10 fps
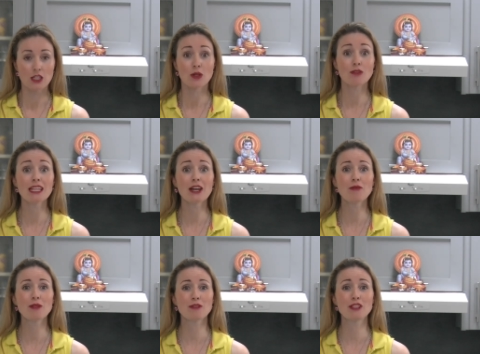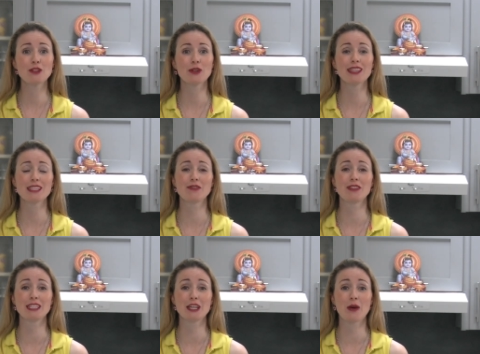So I really hope you've enjoyed this
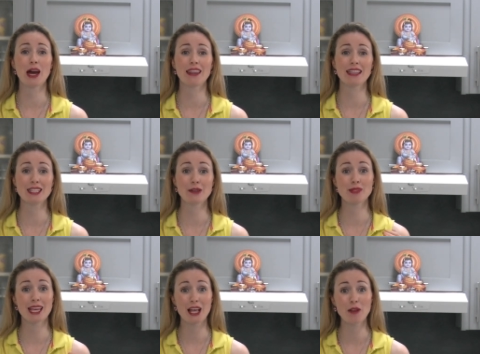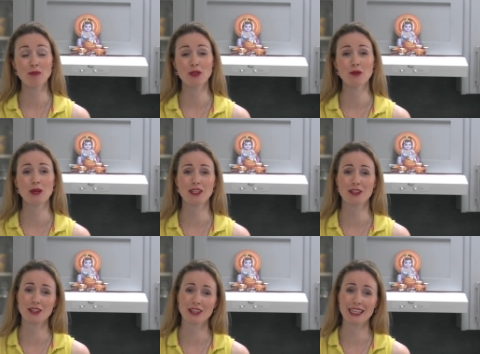video and the tips help you when
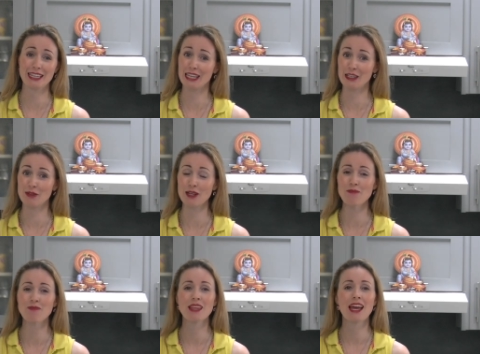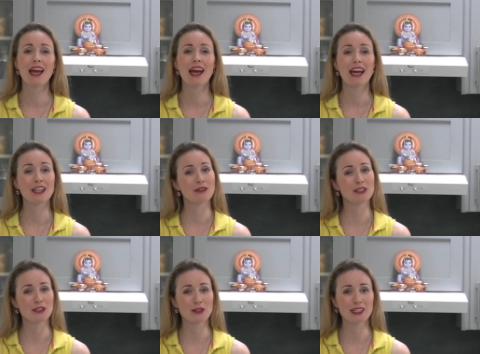you're cooking quinoa and you
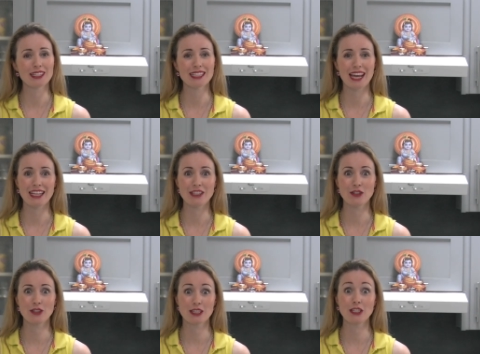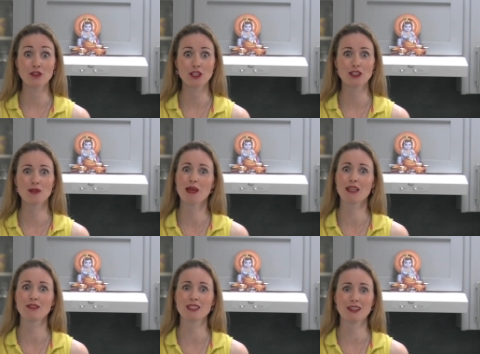enjoy it and enjoy the nutritional
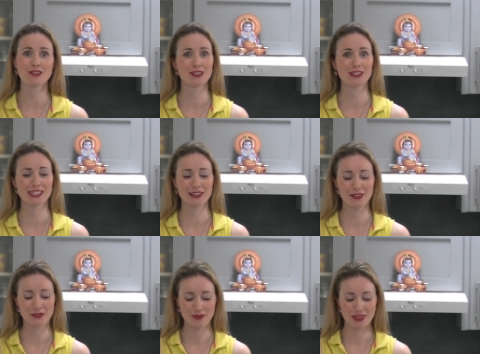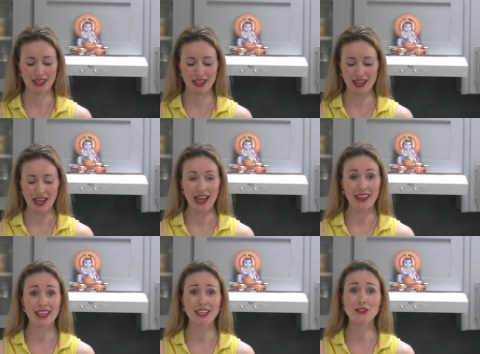benefits of it also.
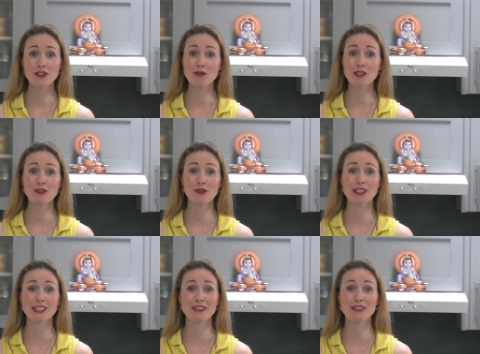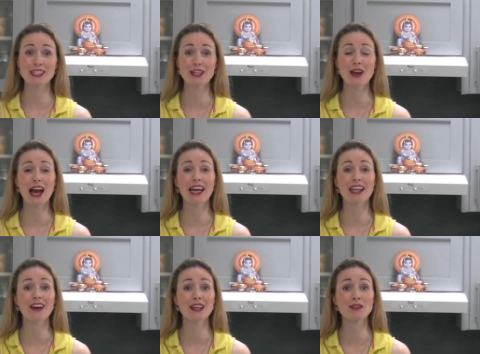And thank you so much for watching the video,
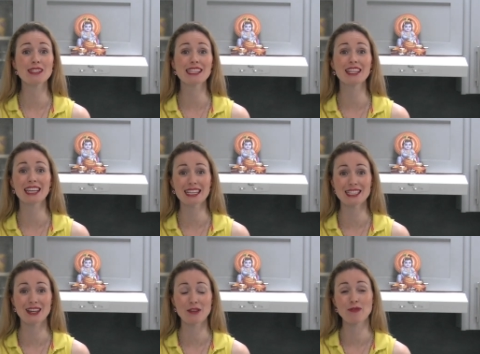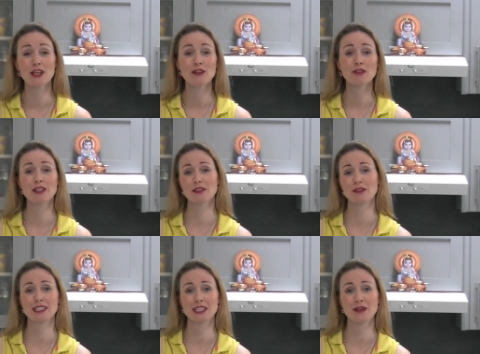and I will see you next time for another
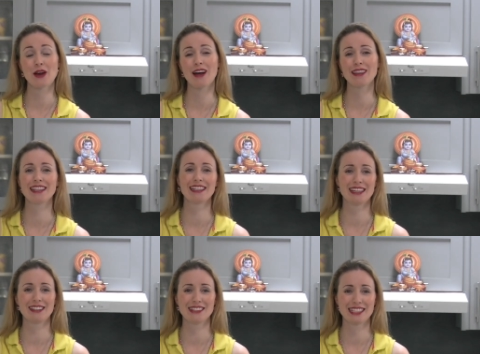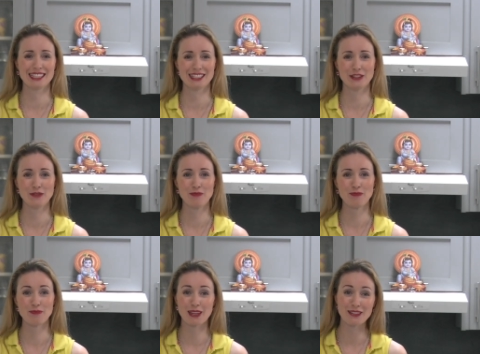video on The Little Irish Kitchen.
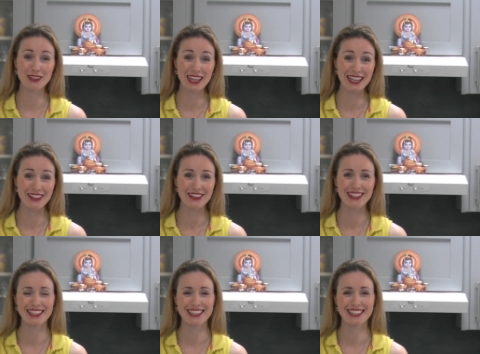Bye for now.